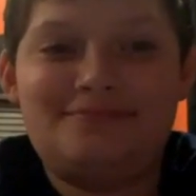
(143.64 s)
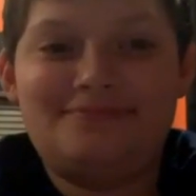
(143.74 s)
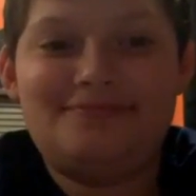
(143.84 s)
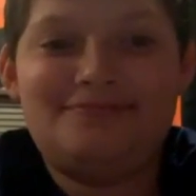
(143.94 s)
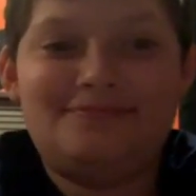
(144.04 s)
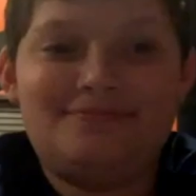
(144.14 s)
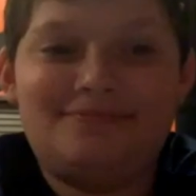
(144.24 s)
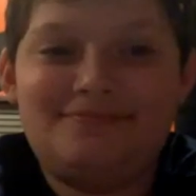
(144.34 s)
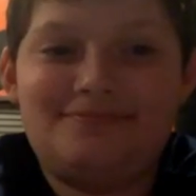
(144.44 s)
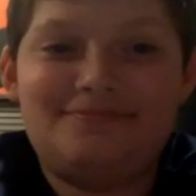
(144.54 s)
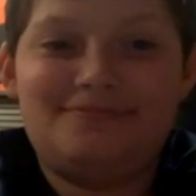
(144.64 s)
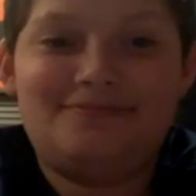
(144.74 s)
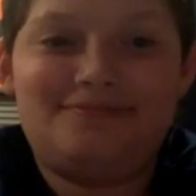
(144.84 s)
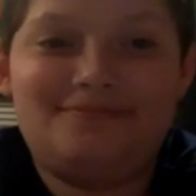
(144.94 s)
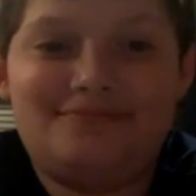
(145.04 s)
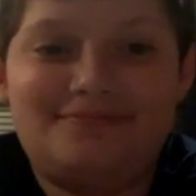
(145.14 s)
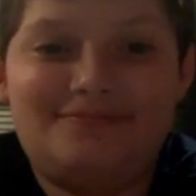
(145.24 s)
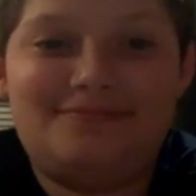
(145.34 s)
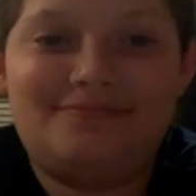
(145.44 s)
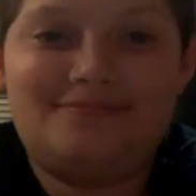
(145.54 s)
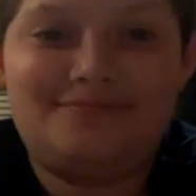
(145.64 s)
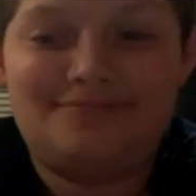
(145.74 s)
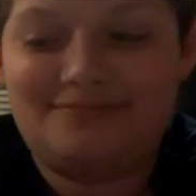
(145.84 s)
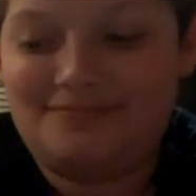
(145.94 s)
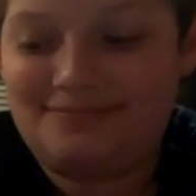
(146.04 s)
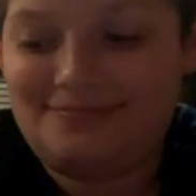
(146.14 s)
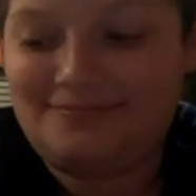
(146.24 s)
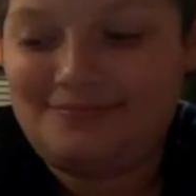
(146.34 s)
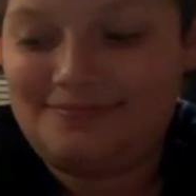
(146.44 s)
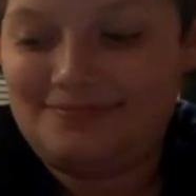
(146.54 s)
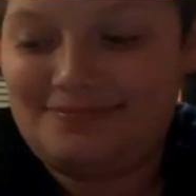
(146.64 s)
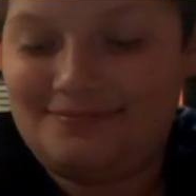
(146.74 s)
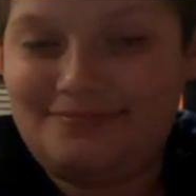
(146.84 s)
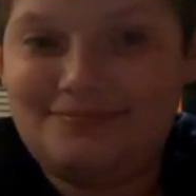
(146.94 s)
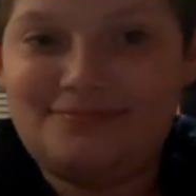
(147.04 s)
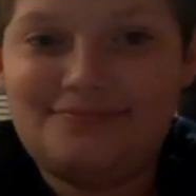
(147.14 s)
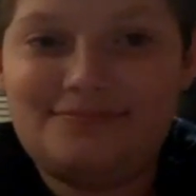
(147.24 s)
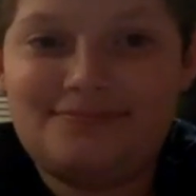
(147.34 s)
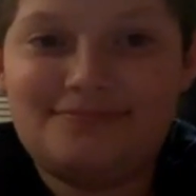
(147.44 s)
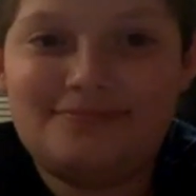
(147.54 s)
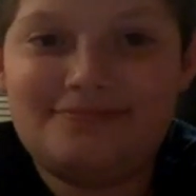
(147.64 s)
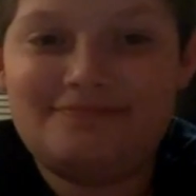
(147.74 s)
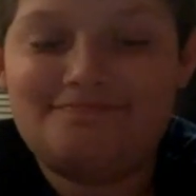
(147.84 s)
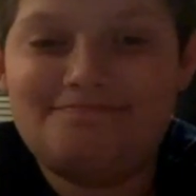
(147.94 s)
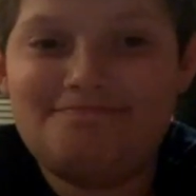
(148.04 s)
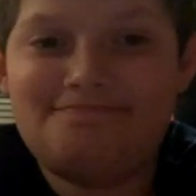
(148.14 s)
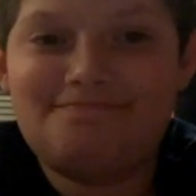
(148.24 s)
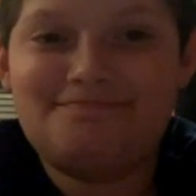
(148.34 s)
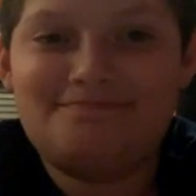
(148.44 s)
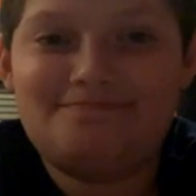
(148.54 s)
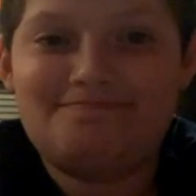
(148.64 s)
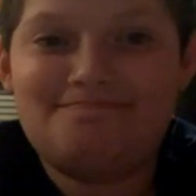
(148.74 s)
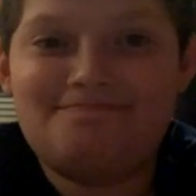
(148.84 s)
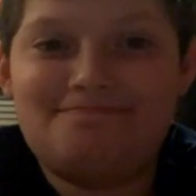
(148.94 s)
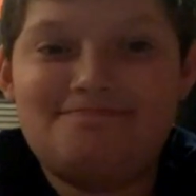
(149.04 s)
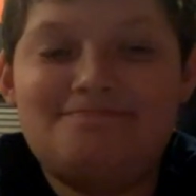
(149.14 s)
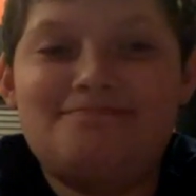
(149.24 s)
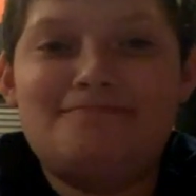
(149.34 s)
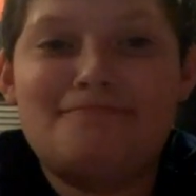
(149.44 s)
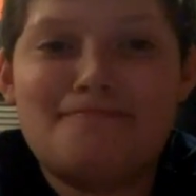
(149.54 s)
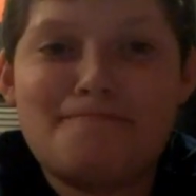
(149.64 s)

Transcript: (silent)